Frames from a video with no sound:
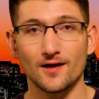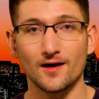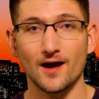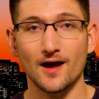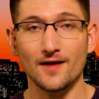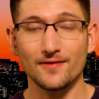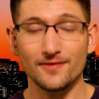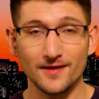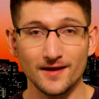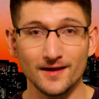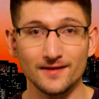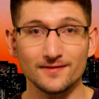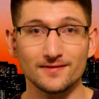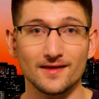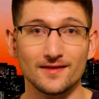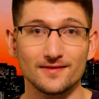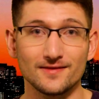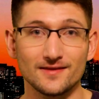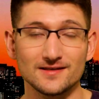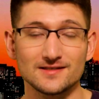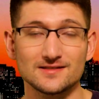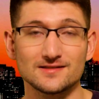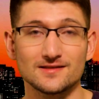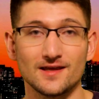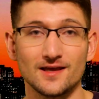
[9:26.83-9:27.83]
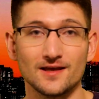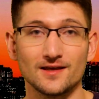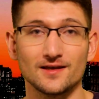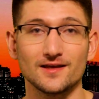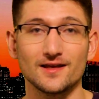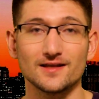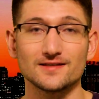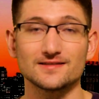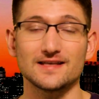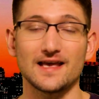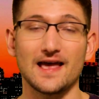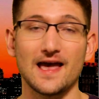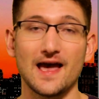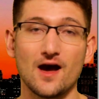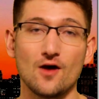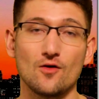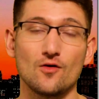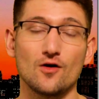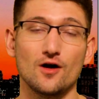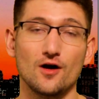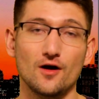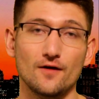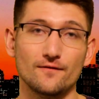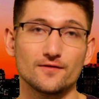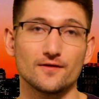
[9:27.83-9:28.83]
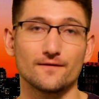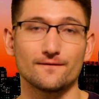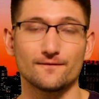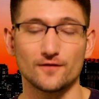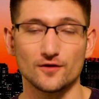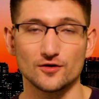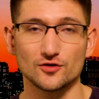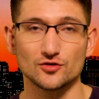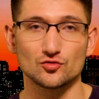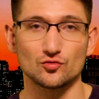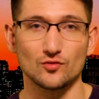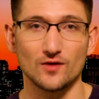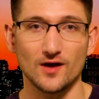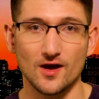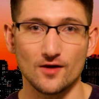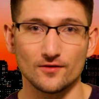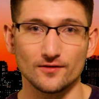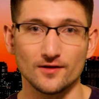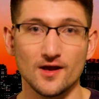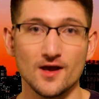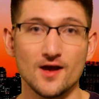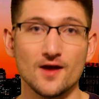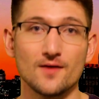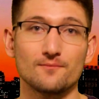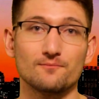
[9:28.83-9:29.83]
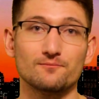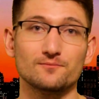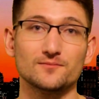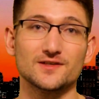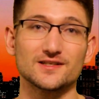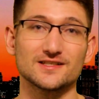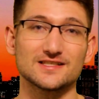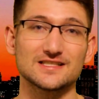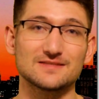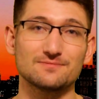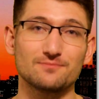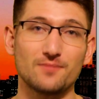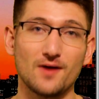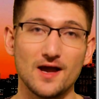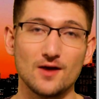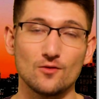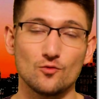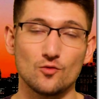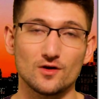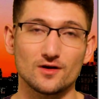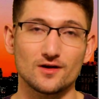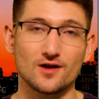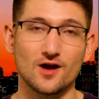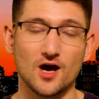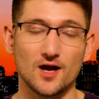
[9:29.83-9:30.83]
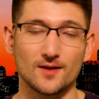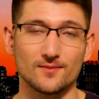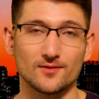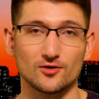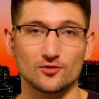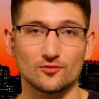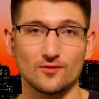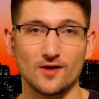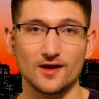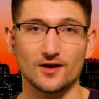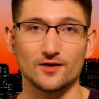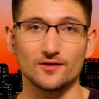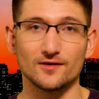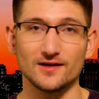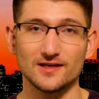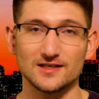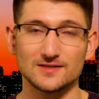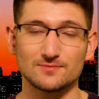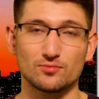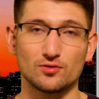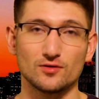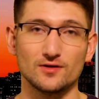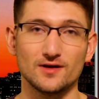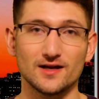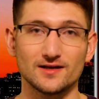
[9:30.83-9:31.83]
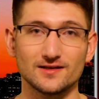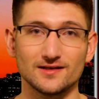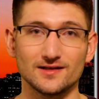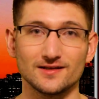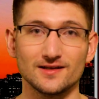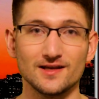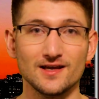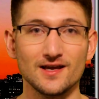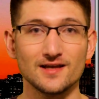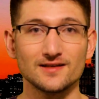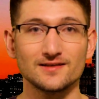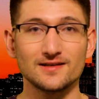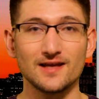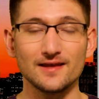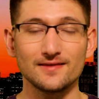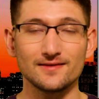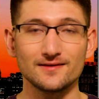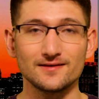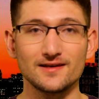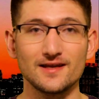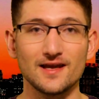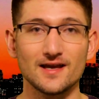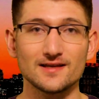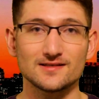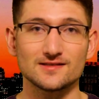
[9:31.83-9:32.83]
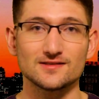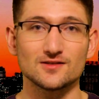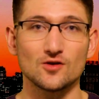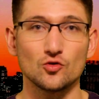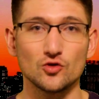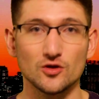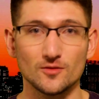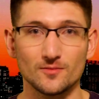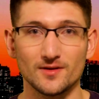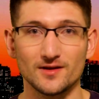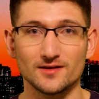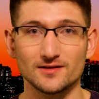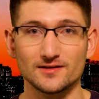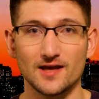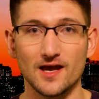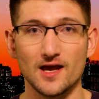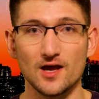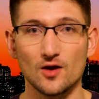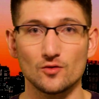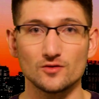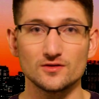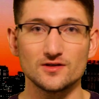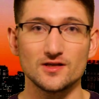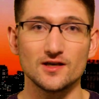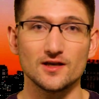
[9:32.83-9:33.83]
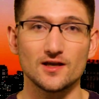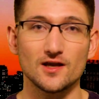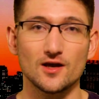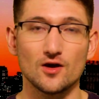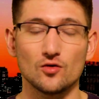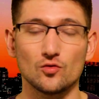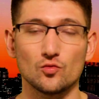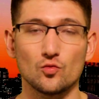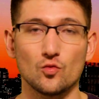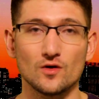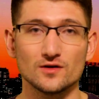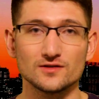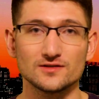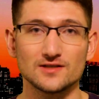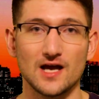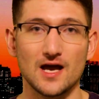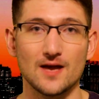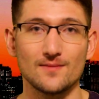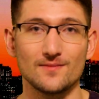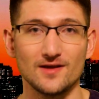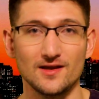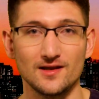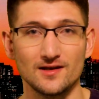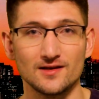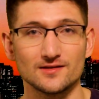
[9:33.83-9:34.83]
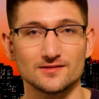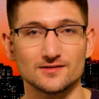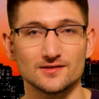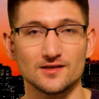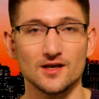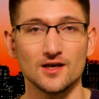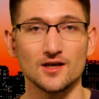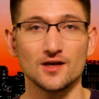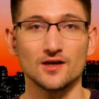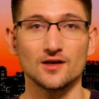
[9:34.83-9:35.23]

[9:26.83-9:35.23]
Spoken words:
I think that this thing gets out of the first round, despite what Conor McGregor is predicting. Nathan Diaz has only been KO or TKO'd 1 time in his